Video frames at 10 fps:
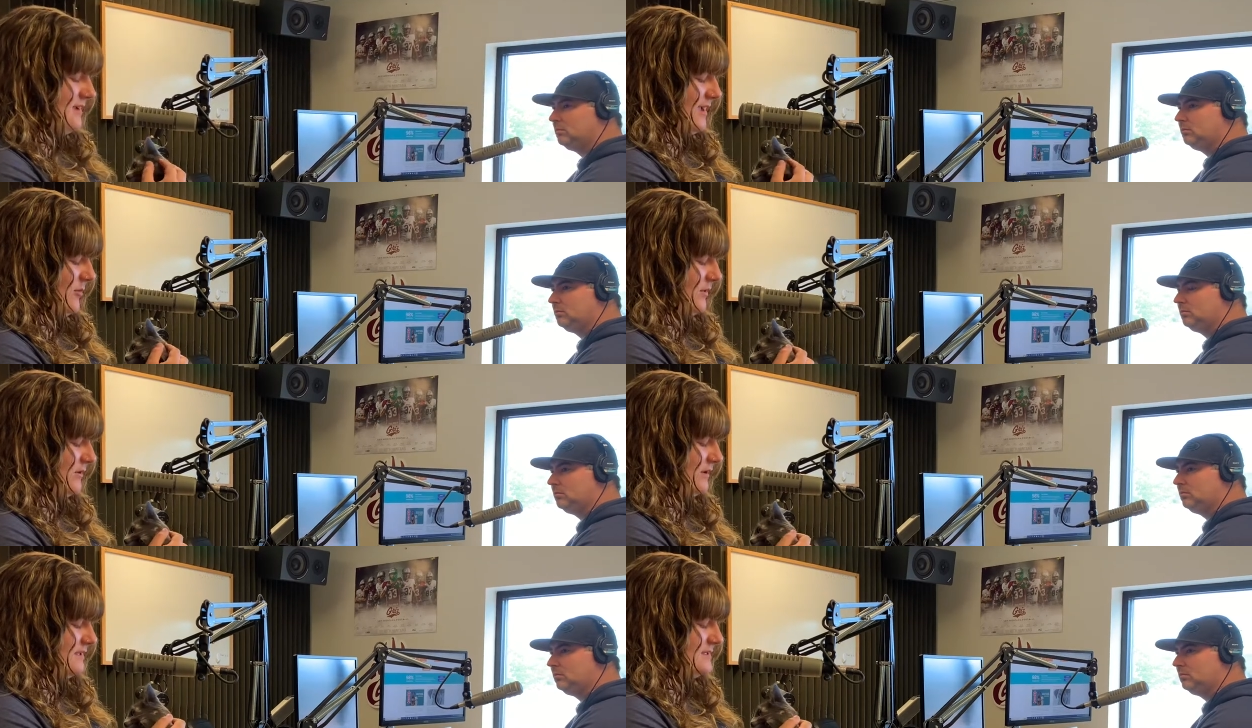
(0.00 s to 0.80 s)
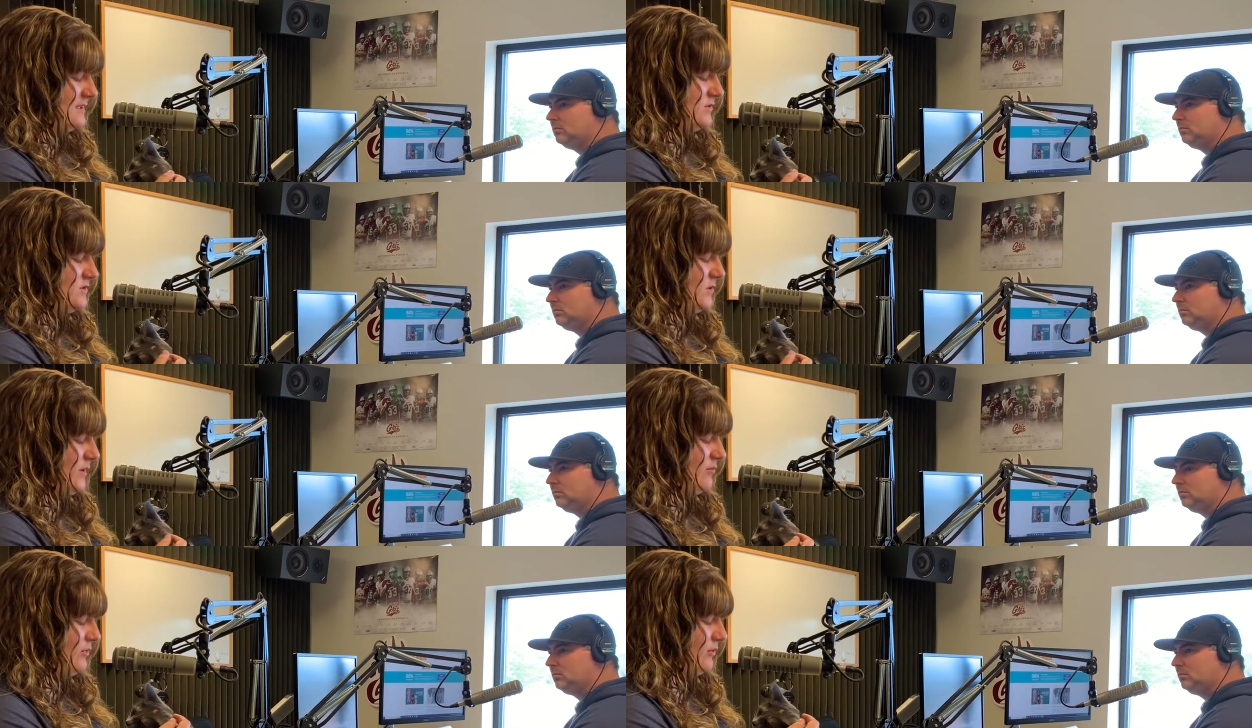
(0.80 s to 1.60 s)
Speaker 1: helping her continue to
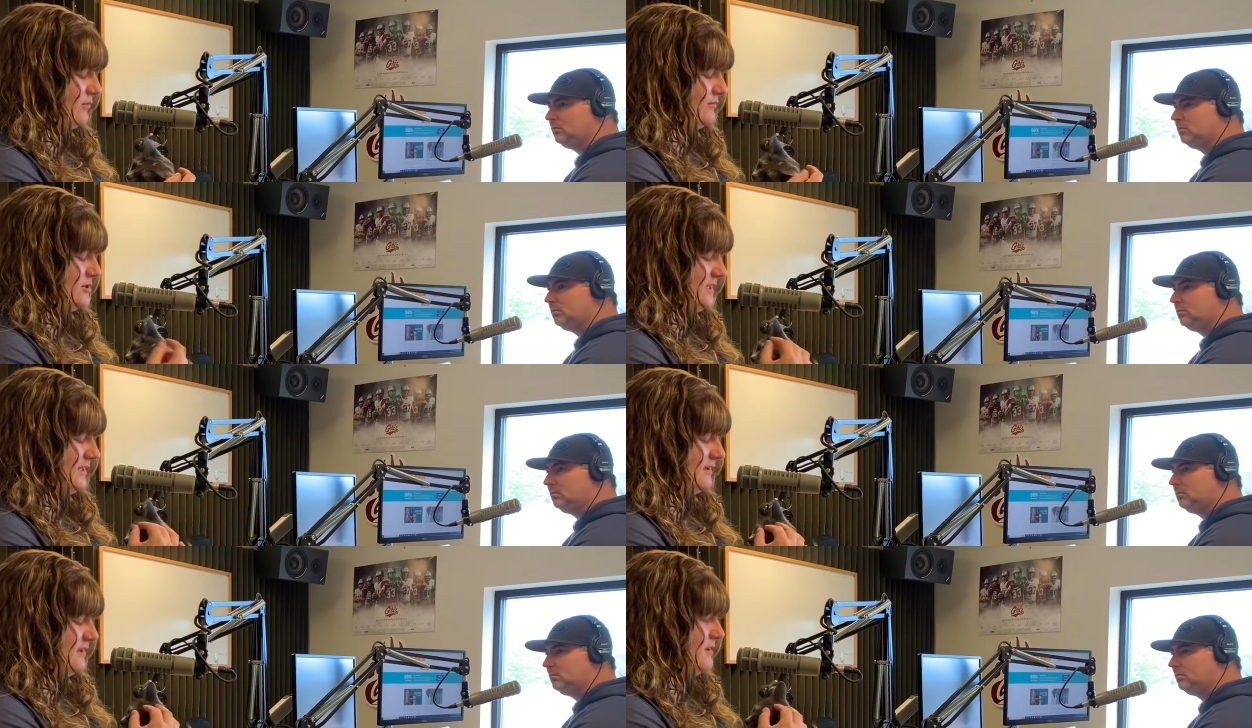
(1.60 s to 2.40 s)
improve, she